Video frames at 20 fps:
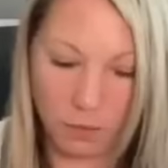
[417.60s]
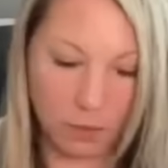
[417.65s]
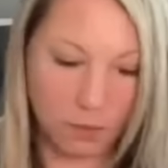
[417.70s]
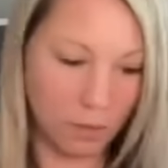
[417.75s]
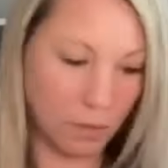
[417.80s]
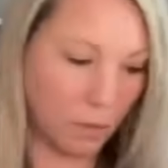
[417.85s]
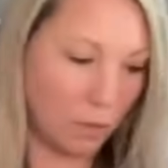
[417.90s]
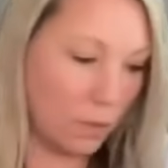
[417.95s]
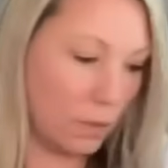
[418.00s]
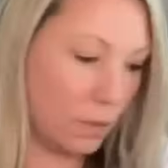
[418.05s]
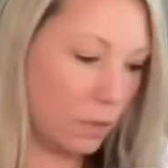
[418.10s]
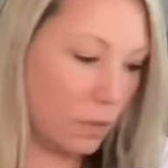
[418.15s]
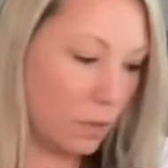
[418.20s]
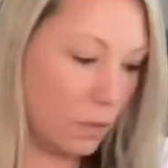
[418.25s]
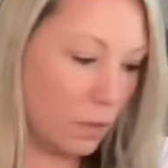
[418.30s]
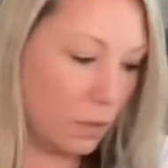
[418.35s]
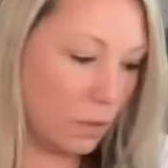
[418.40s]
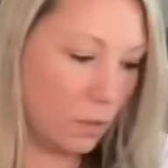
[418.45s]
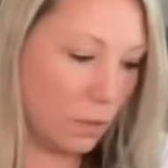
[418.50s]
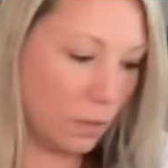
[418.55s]

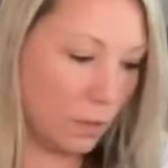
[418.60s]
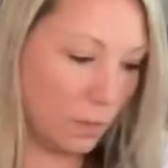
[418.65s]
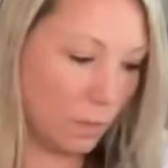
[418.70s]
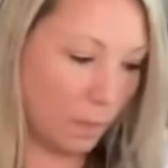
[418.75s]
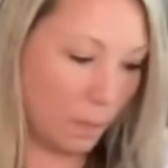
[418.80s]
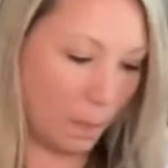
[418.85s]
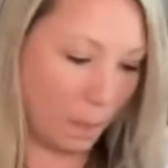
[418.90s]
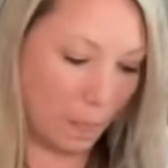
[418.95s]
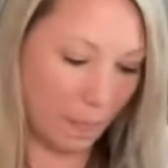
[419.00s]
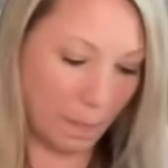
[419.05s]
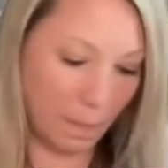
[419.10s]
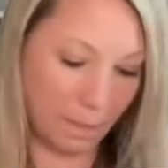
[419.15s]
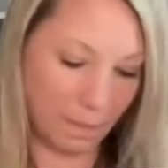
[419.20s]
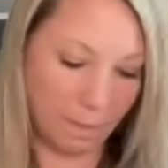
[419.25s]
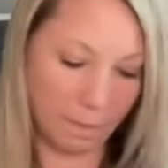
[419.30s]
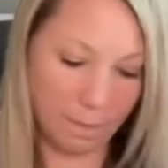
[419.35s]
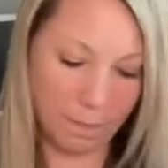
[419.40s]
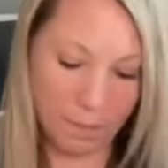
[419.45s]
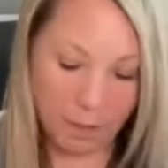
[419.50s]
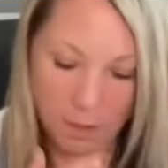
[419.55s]

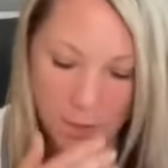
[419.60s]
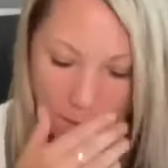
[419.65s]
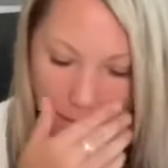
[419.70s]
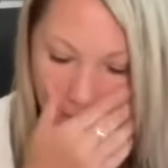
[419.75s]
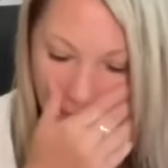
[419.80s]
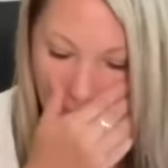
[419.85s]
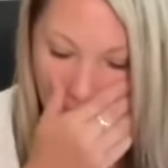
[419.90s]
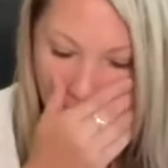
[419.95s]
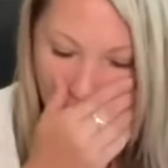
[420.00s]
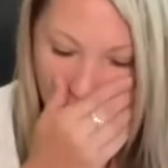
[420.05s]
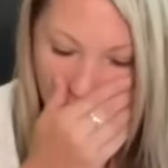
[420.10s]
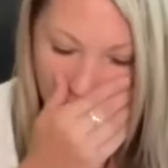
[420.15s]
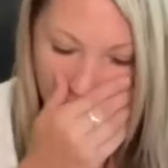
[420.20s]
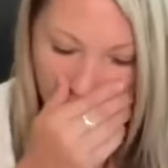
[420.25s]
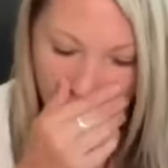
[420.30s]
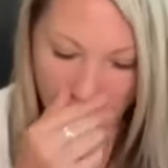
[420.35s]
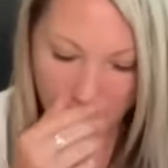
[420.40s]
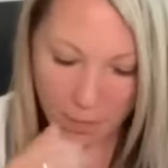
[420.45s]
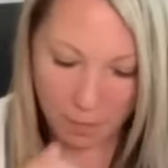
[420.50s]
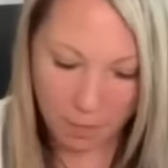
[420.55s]

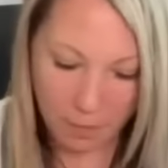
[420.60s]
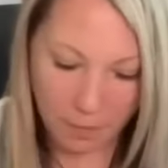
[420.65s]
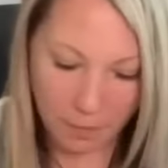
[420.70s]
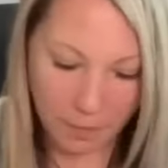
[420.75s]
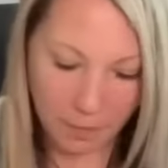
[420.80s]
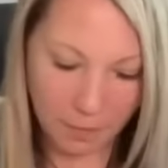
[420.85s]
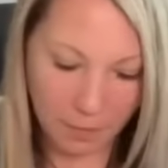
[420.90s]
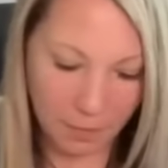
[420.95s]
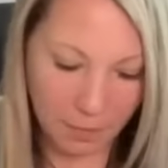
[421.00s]
Nobody speaks.